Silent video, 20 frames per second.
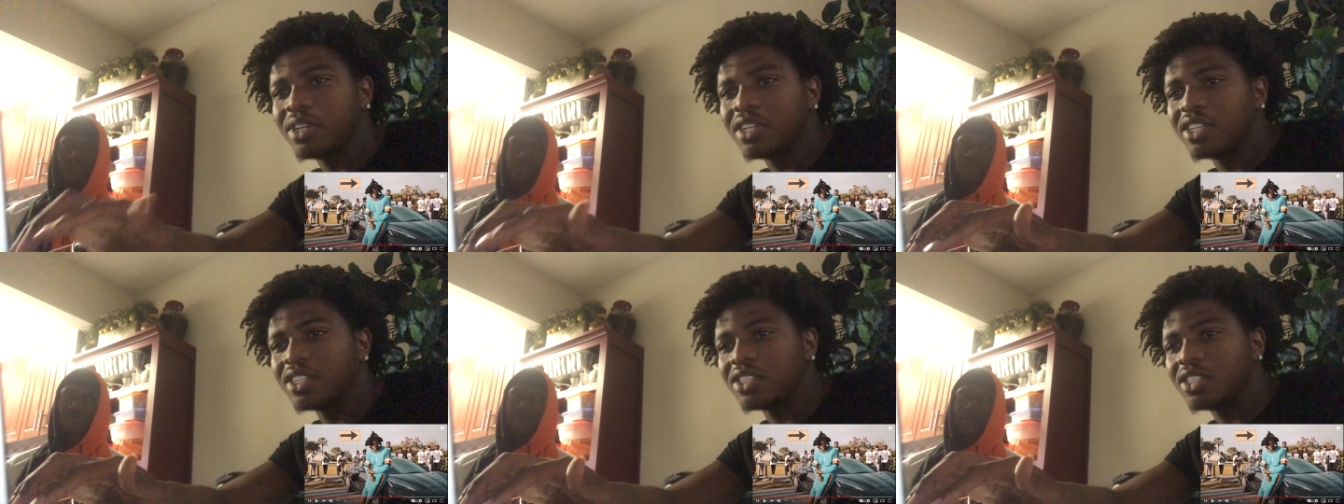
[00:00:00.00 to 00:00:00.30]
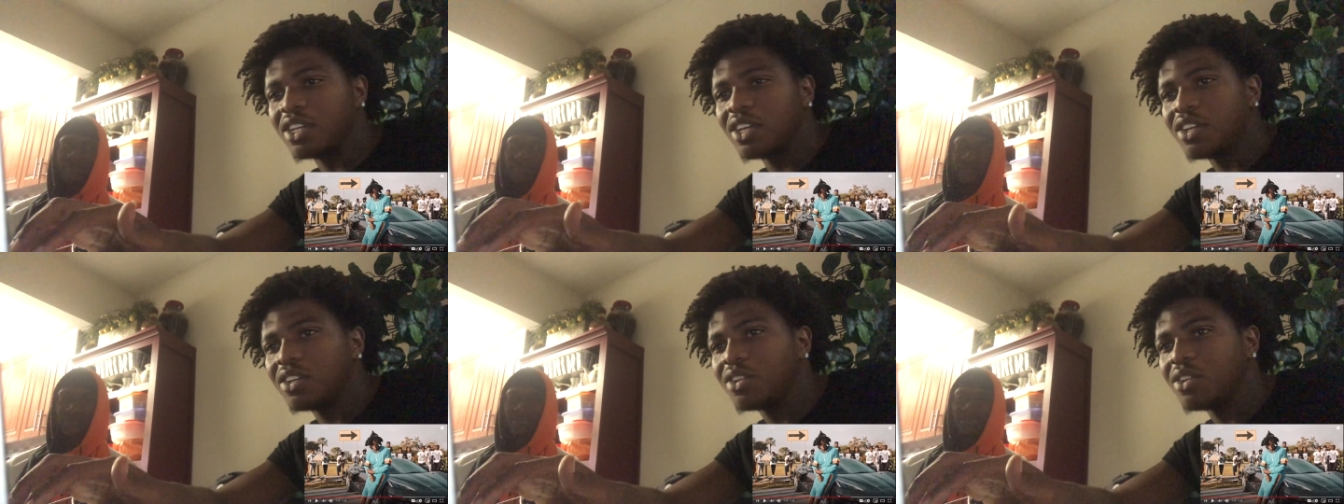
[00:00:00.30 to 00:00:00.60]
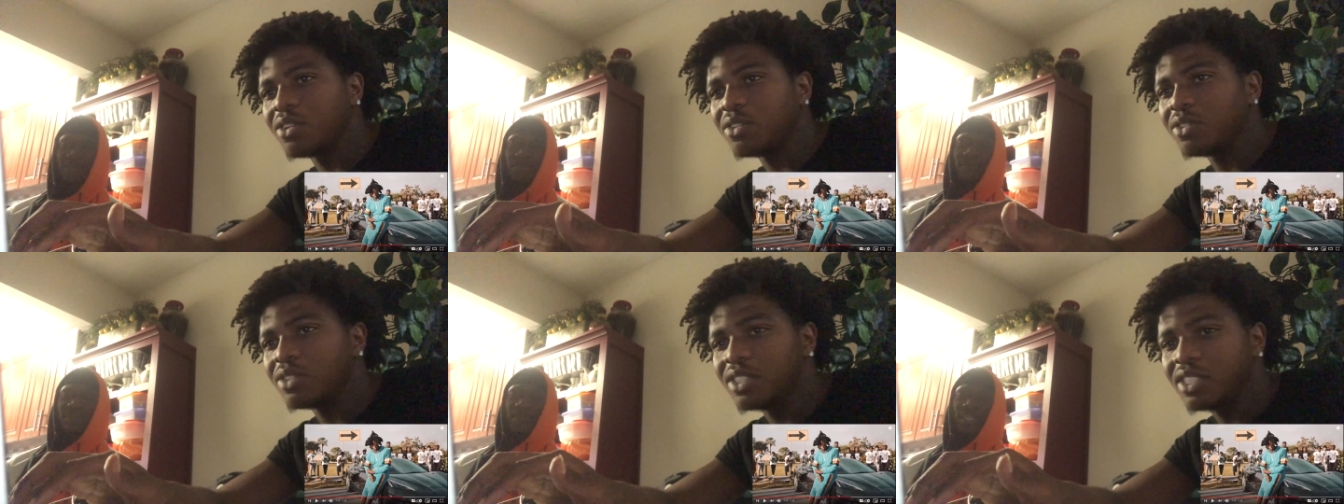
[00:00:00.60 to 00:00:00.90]
good song
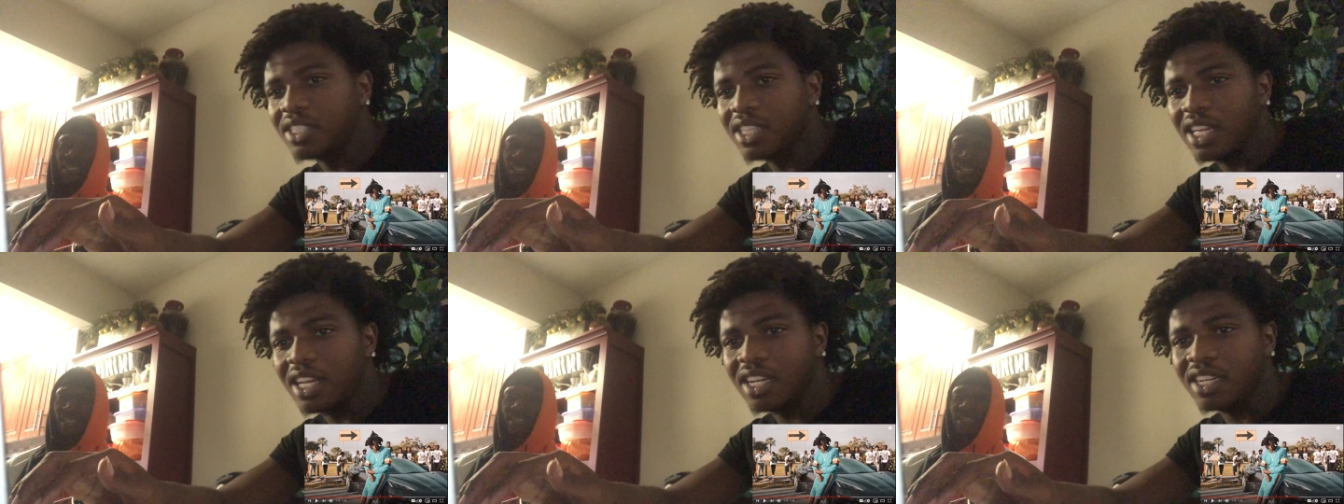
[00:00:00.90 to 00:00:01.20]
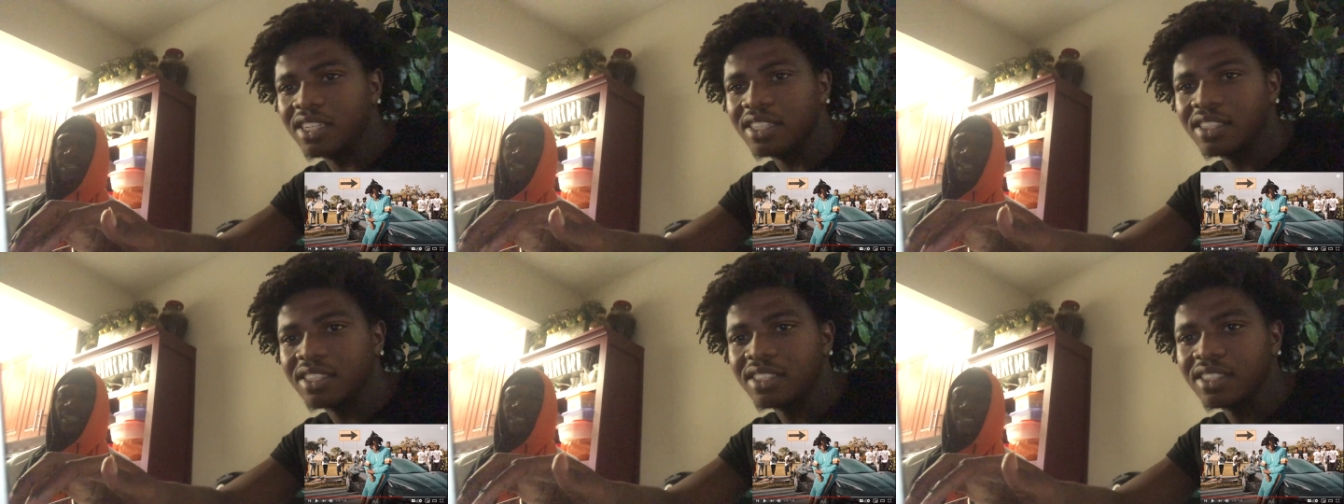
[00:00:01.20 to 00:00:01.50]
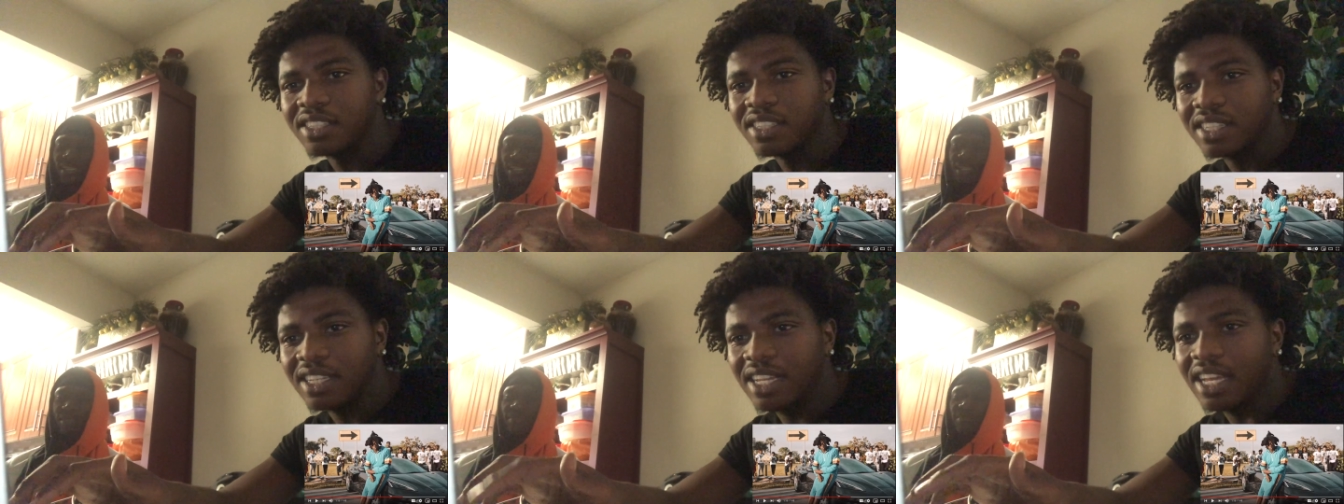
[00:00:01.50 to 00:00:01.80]
though. He's yeah, sliding.
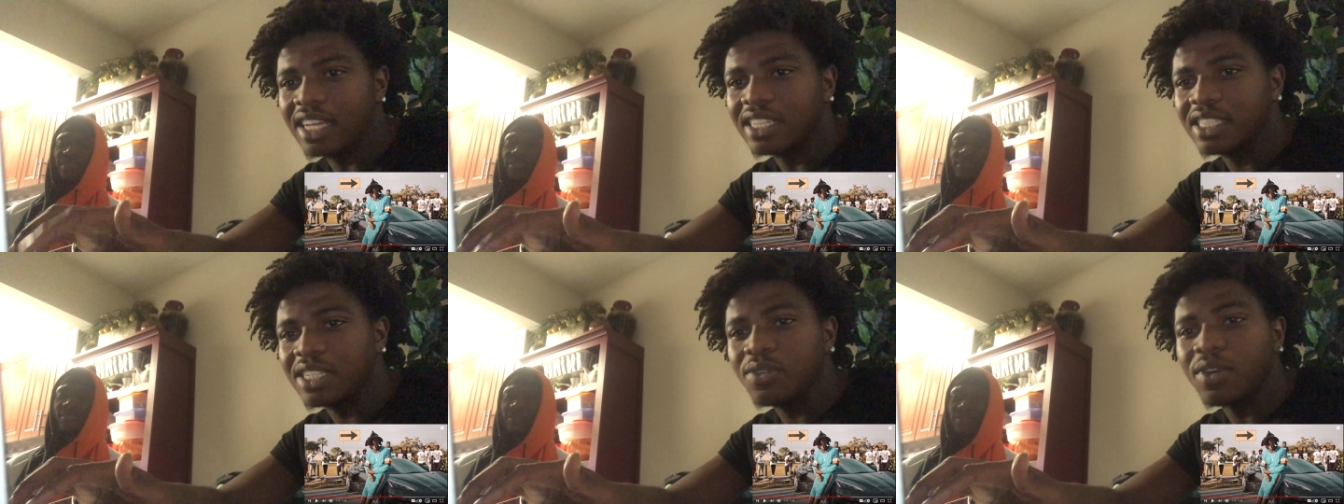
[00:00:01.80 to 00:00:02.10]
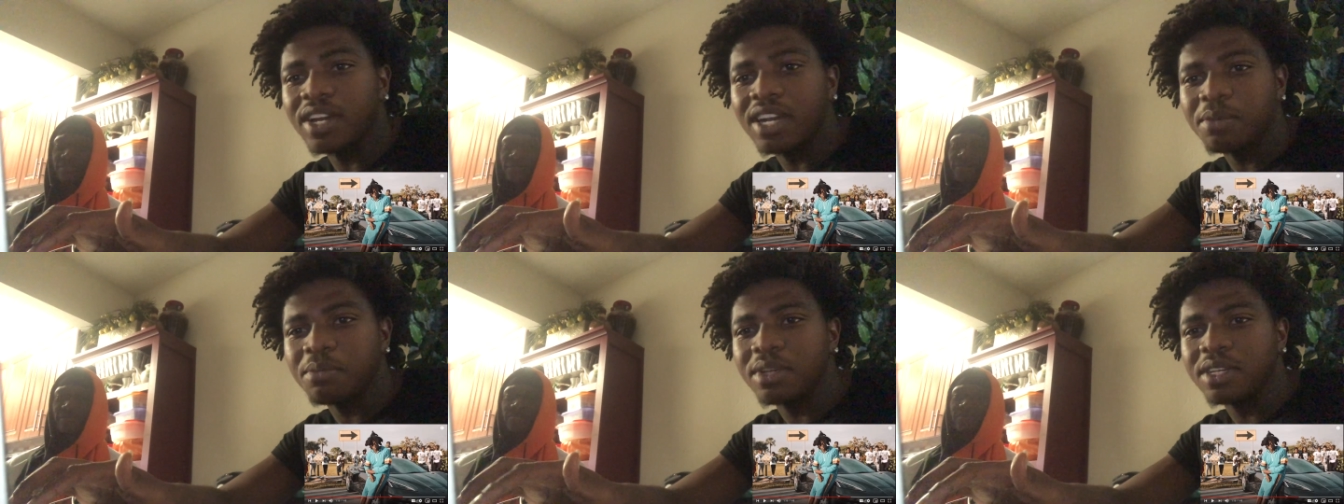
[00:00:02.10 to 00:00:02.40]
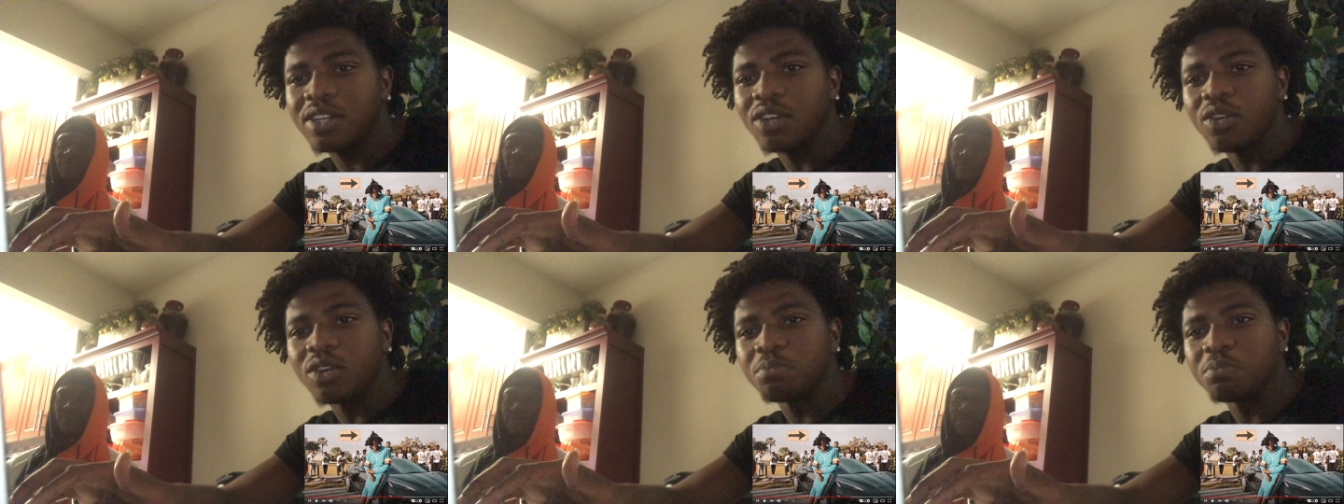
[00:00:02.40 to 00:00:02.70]
I see why that bitch
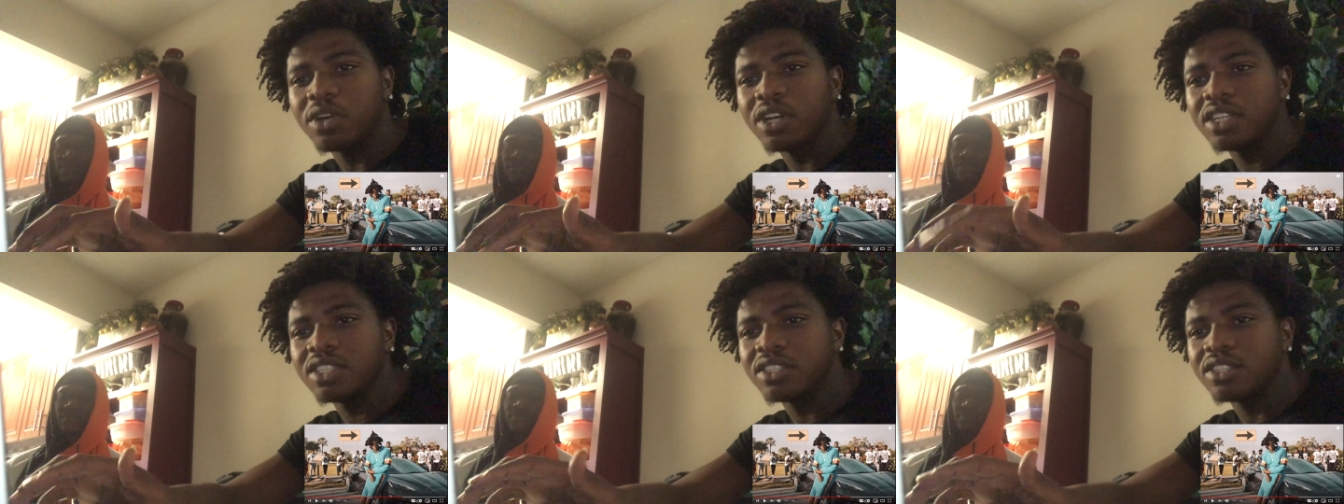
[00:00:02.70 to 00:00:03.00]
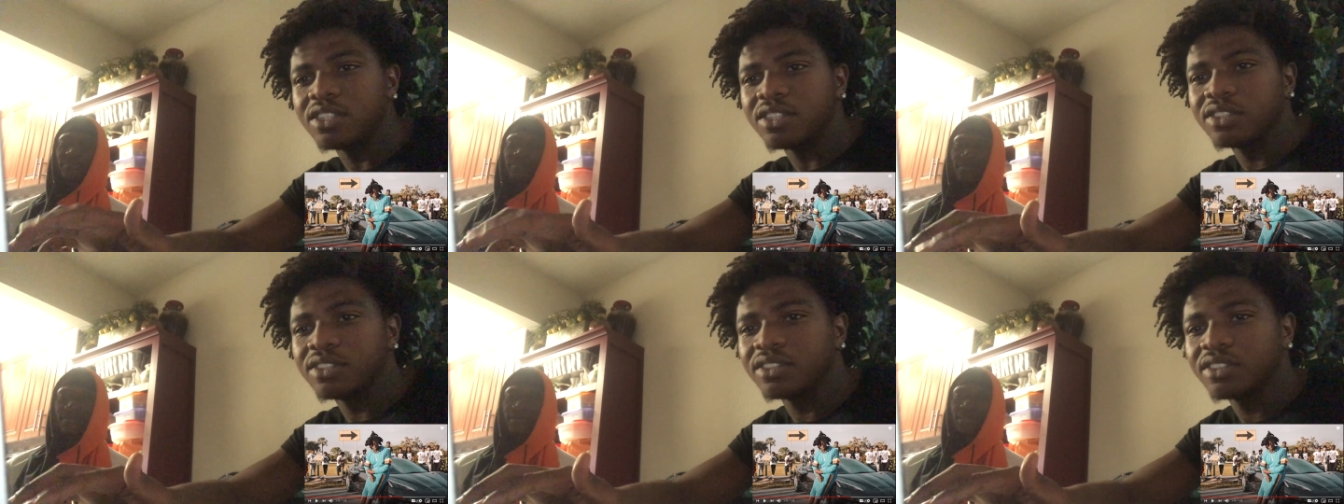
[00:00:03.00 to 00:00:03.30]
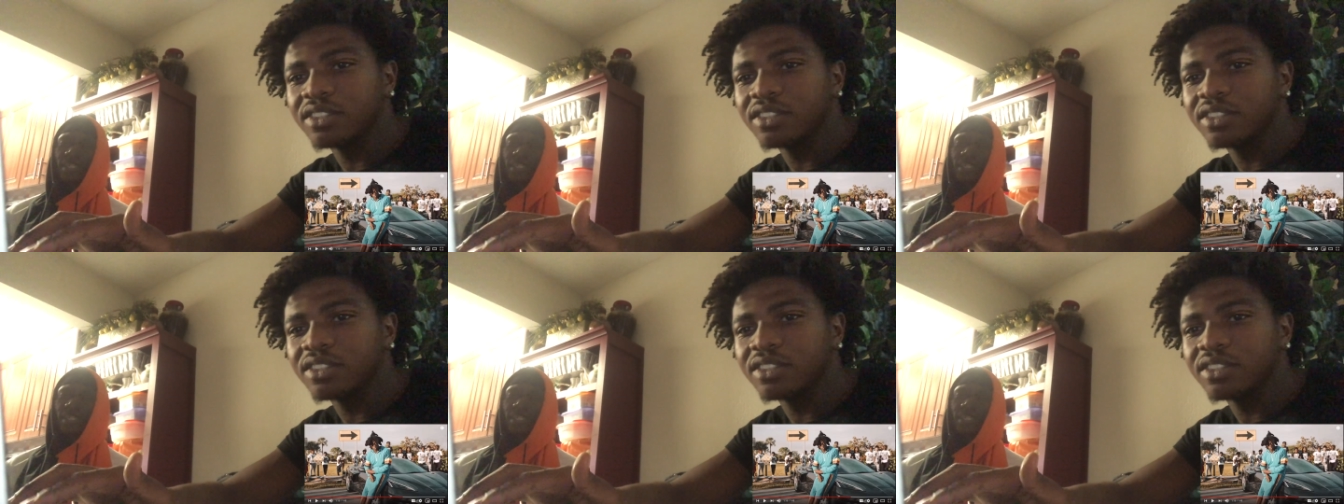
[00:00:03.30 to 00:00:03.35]
going crazy though.